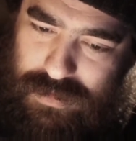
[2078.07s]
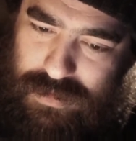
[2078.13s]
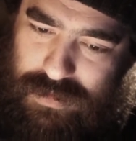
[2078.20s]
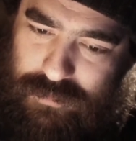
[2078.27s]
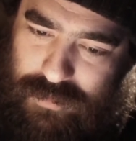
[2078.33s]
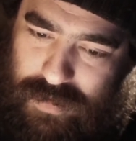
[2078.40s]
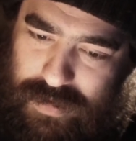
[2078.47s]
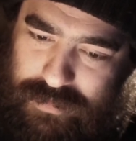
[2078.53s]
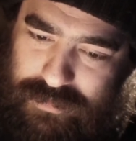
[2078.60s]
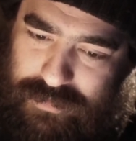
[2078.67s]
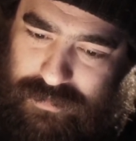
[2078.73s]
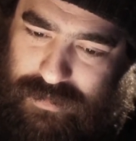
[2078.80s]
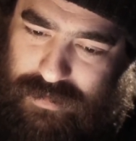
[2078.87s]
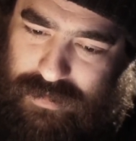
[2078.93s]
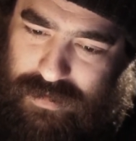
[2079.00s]

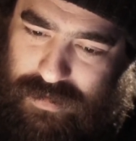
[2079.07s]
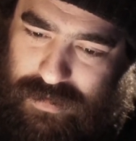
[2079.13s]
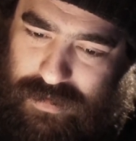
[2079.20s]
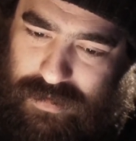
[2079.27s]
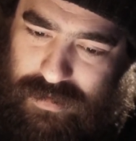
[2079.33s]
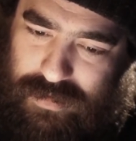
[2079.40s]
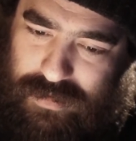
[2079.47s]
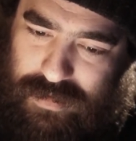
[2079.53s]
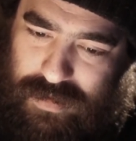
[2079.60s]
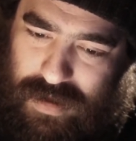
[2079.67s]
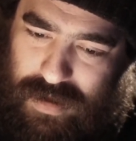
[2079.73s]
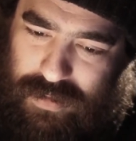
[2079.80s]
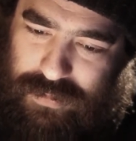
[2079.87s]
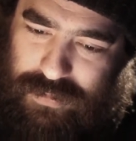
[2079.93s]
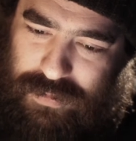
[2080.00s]
writes,
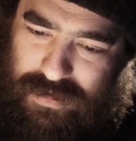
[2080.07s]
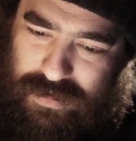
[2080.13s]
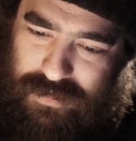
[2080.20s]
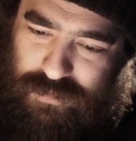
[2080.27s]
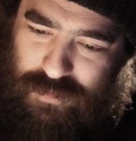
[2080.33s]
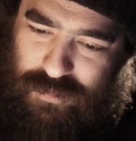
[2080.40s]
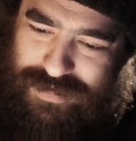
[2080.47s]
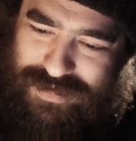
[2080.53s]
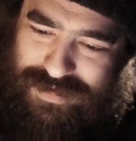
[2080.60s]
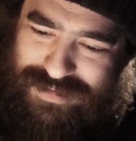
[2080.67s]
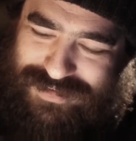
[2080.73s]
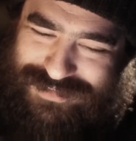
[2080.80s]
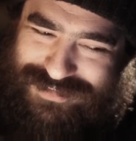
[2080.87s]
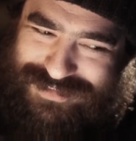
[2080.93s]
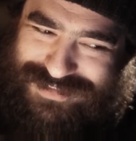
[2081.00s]
I think I saw Ian
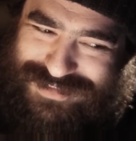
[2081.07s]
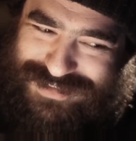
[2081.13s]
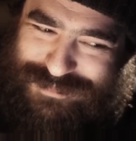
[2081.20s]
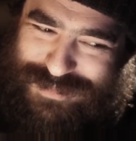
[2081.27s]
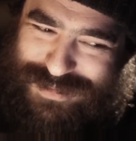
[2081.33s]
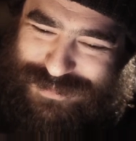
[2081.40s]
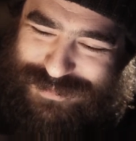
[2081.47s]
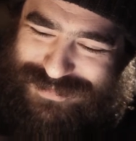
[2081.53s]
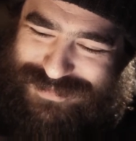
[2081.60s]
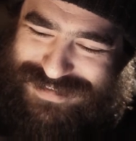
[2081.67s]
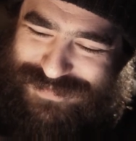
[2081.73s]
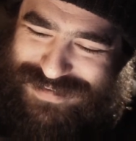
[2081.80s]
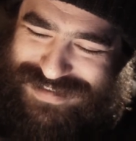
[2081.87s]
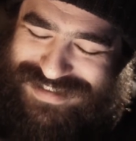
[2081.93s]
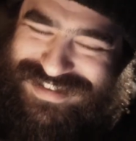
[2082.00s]
Duncan Smith on
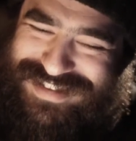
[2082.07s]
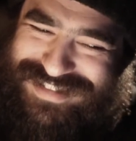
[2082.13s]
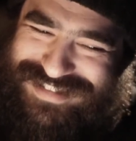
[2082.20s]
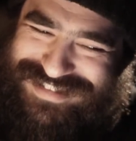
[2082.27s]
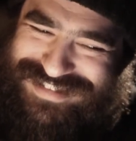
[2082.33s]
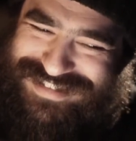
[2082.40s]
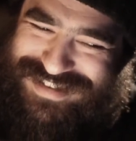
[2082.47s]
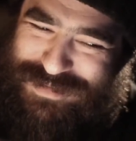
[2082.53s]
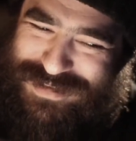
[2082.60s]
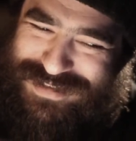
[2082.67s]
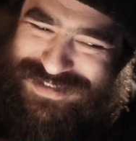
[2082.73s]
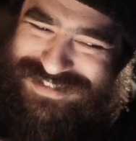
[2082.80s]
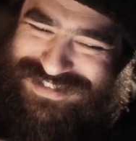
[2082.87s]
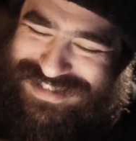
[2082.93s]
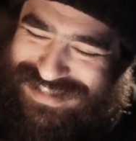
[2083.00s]
TV. This is going to be
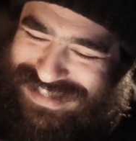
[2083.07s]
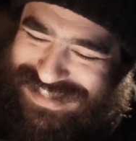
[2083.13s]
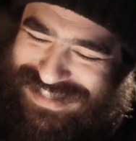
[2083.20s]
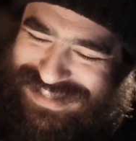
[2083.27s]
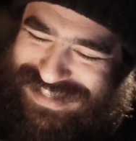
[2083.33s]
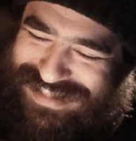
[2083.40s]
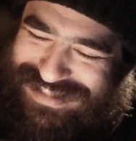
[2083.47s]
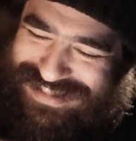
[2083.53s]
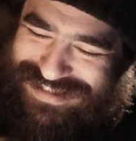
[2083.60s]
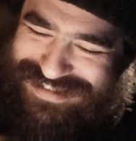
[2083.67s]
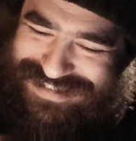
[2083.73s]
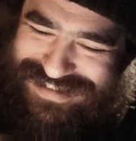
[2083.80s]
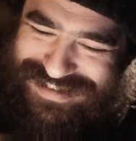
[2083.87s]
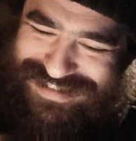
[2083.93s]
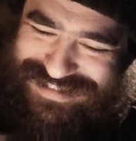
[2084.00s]
good. Last
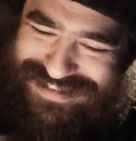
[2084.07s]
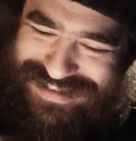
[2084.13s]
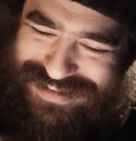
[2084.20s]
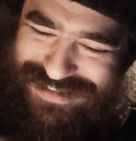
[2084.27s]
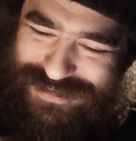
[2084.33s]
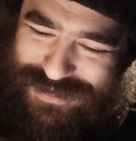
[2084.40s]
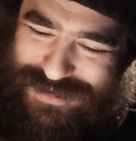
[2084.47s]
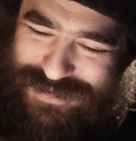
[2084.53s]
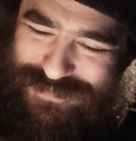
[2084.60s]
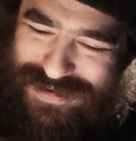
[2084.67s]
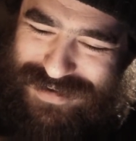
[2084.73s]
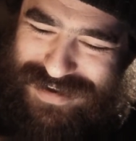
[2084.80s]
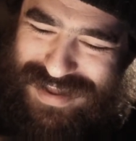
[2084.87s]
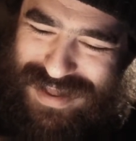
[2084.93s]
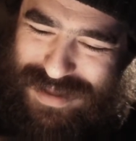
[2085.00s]
night, looking
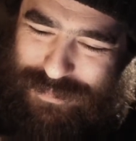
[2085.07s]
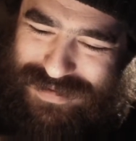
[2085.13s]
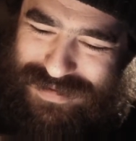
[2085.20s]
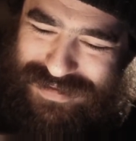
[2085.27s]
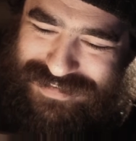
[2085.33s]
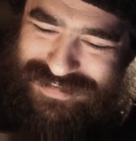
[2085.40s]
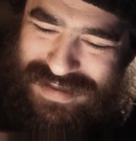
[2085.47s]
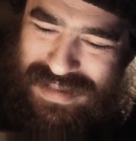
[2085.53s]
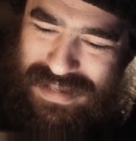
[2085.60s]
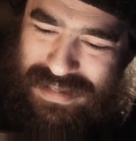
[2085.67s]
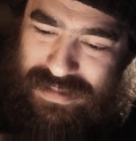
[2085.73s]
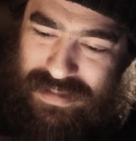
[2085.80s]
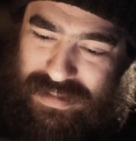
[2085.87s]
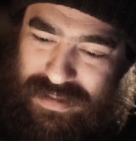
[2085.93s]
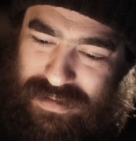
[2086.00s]
very happy, saying,
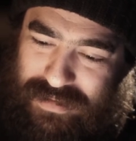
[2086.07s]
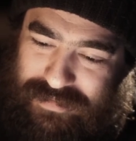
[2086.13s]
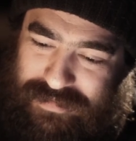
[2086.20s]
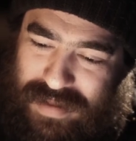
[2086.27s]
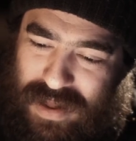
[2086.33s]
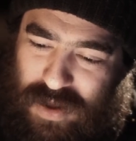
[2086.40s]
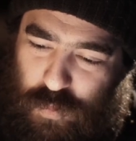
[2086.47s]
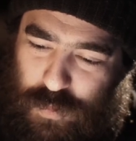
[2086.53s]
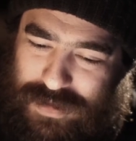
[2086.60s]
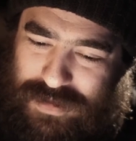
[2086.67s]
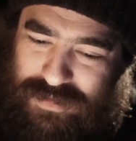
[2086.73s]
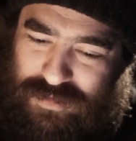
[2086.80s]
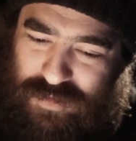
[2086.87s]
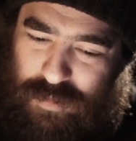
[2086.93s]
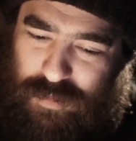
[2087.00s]
"Now we
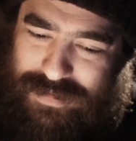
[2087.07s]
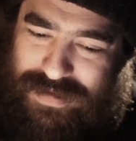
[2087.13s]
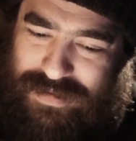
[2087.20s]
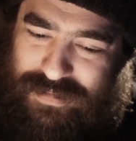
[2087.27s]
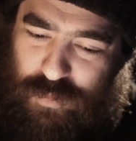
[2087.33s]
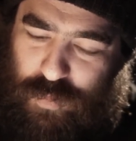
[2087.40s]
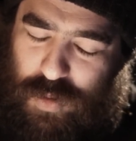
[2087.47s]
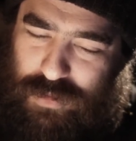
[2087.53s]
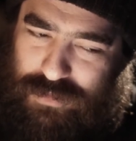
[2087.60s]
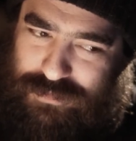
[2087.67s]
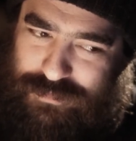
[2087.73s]
can dominate the world."